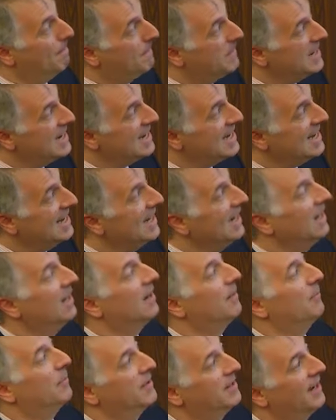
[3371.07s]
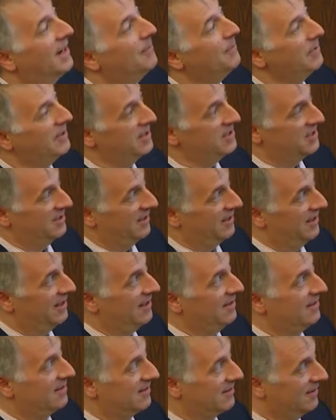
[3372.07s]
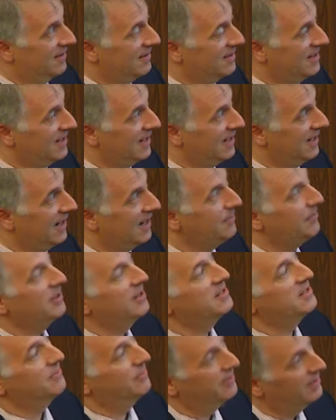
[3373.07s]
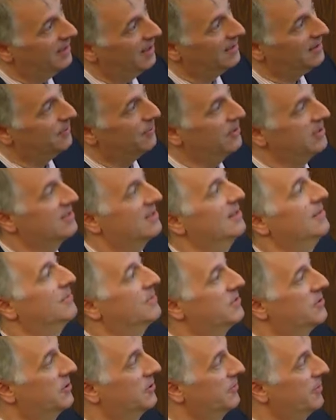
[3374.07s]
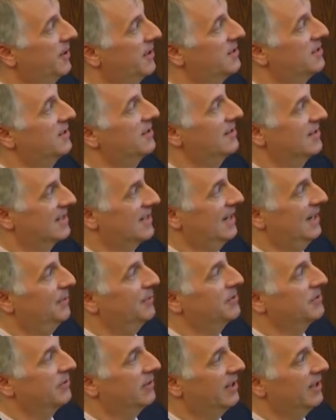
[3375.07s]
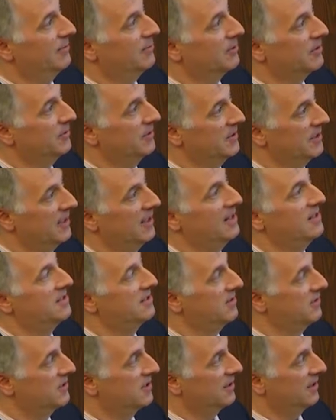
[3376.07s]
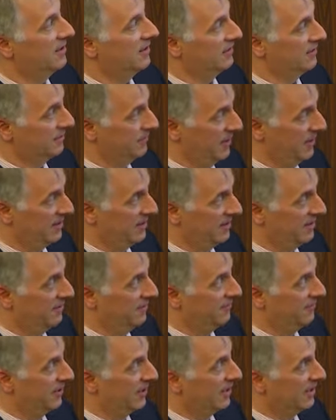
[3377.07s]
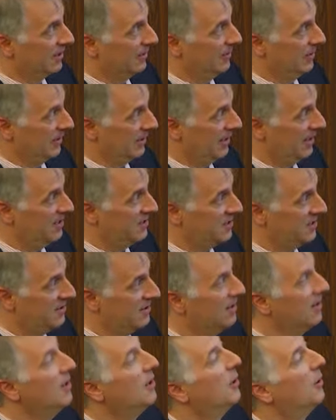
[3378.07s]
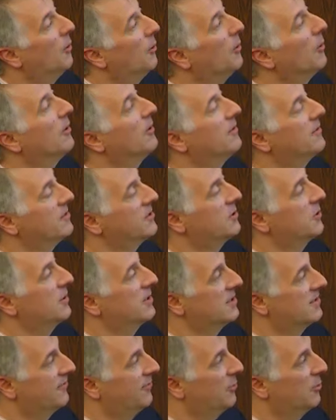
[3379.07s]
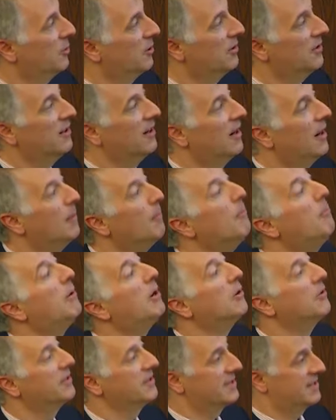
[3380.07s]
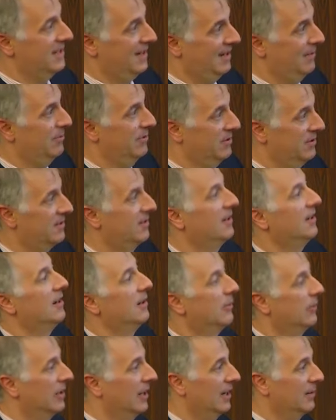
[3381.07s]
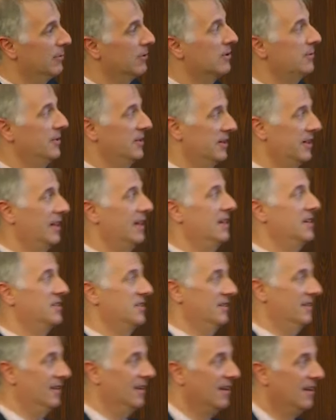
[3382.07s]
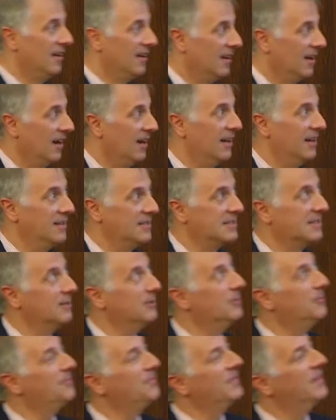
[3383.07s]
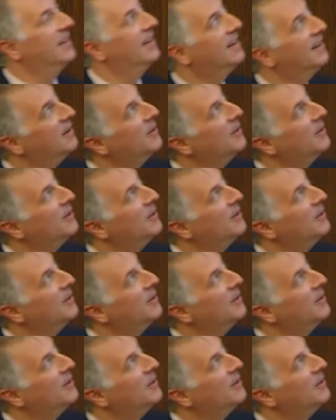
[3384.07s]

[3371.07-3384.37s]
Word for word: B, but not patient A, so the DAI patient, but not the brainstem stroke patient, established reliable communication using augmentative communication. Or choice four, both established reliable communication. Uh, so uh,